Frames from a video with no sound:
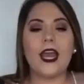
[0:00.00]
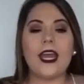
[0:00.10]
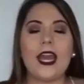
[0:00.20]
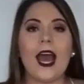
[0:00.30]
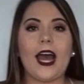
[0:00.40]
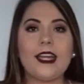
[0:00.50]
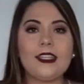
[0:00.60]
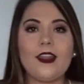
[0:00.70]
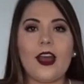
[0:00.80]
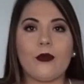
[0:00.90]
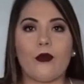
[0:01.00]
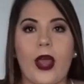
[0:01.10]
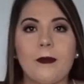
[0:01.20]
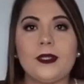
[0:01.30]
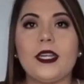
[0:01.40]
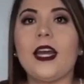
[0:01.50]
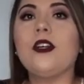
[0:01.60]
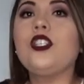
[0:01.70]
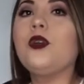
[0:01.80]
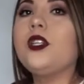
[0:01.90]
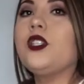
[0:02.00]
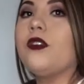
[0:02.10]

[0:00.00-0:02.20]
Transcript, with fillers: It has that wrap style to it.